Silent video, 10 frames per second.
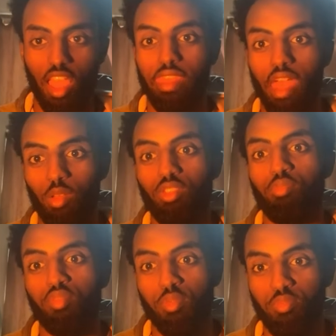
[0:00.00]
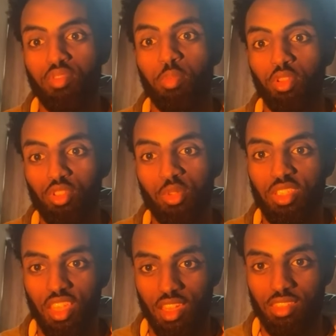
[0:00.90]
and now they've
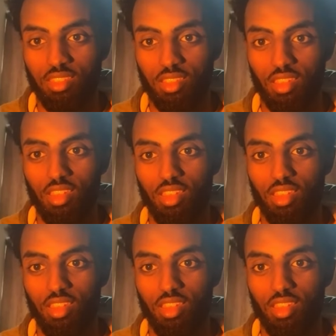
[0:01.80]
reproduced kids.